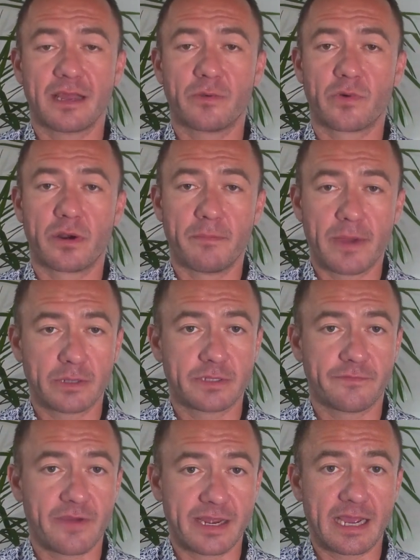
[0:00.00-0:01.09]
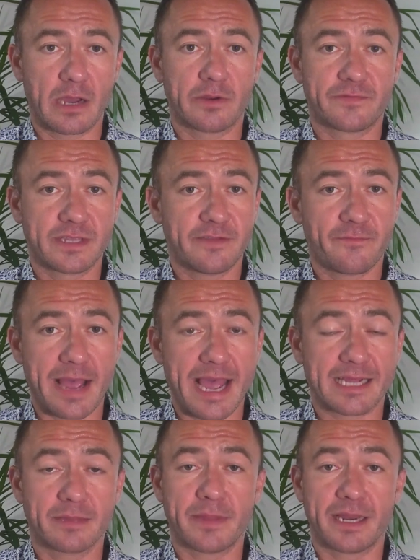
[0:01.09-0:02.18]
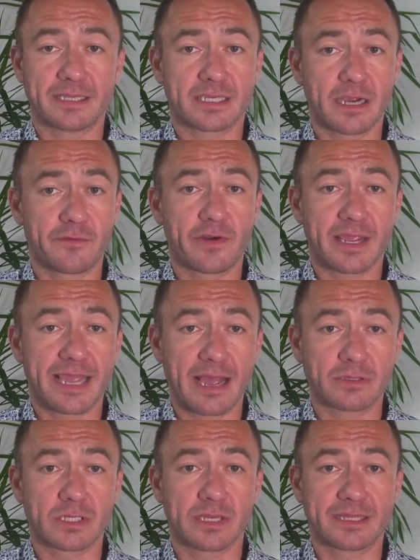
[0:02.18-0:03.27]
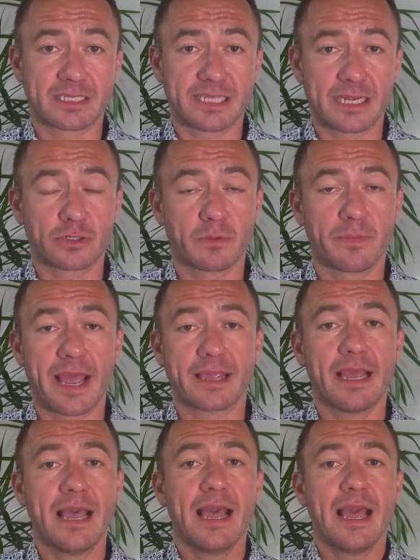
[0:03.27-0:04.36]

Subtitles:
and we're about to find out if Tiff Macklem and his governing council at the central bank